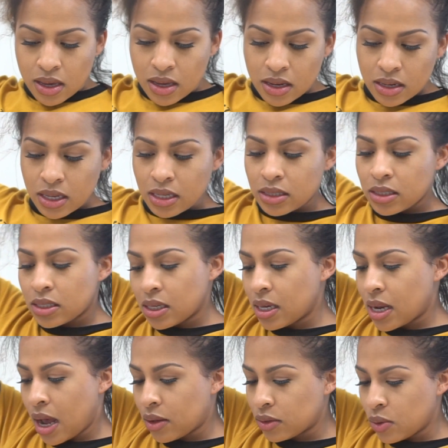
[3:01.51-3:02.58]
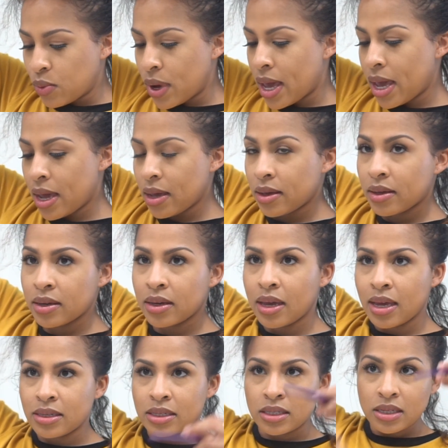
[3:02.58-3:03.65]
needs to get out the way
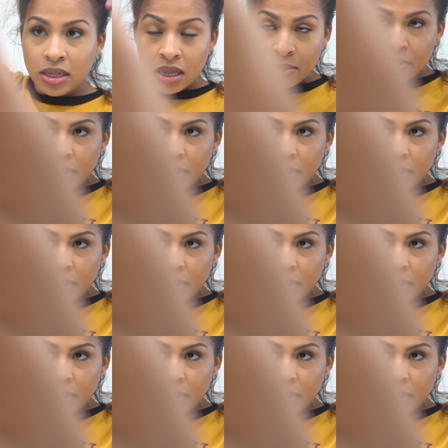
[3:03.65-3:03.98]
and just clip it